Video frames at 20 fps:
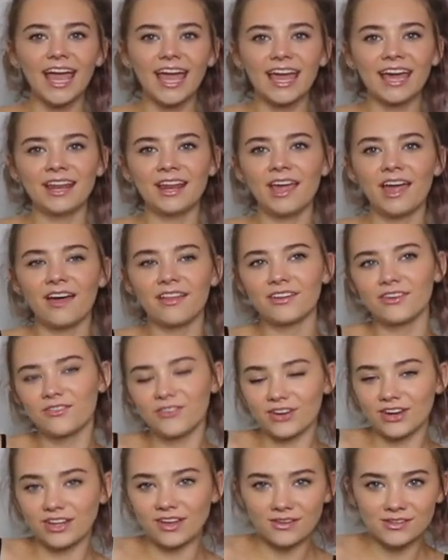Any other
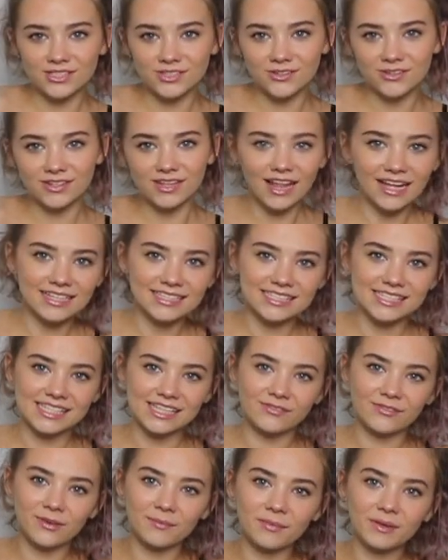videos you would like to
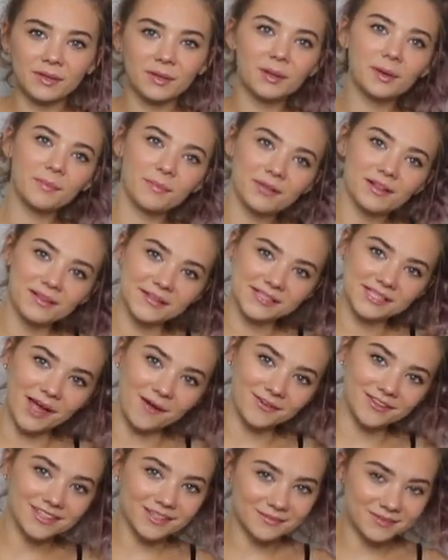see from me, please
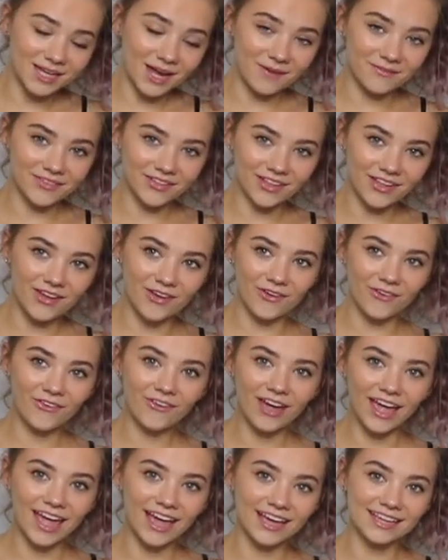comment them down
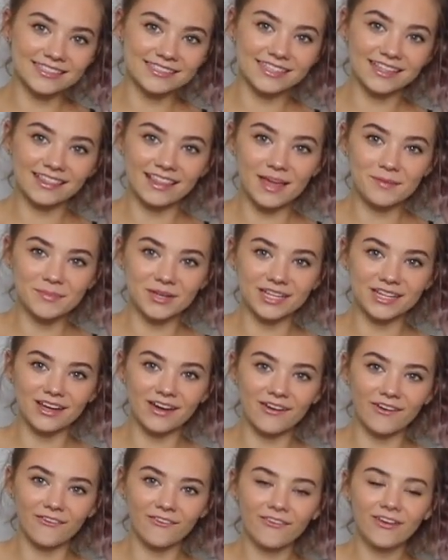below and let me
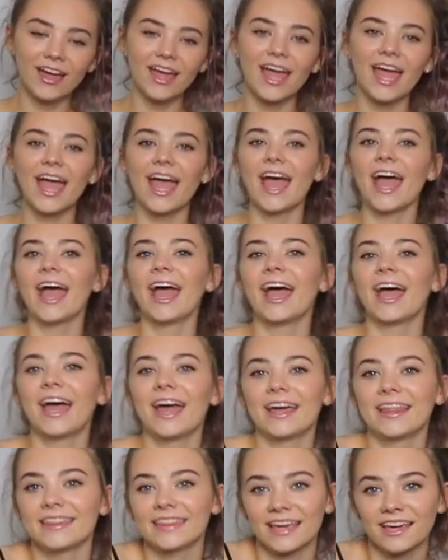know.
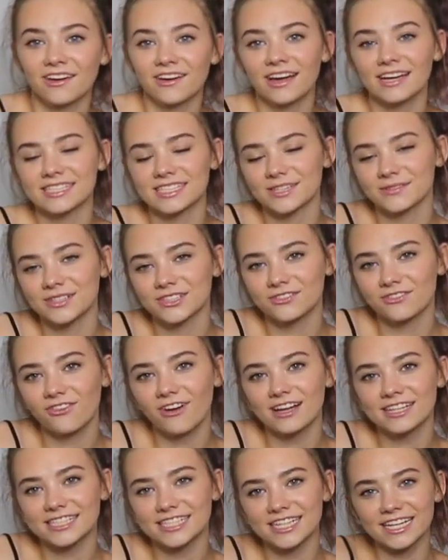And thank you guys so much for
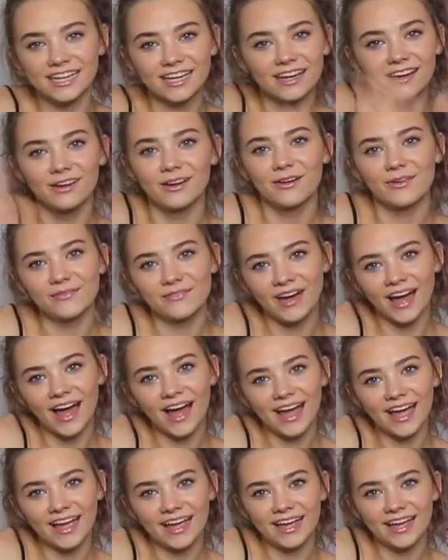watching.
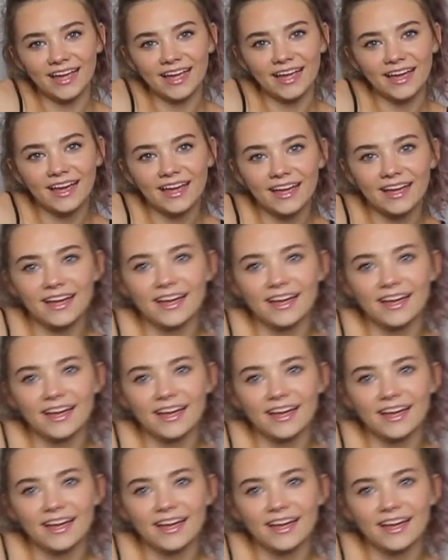Bye!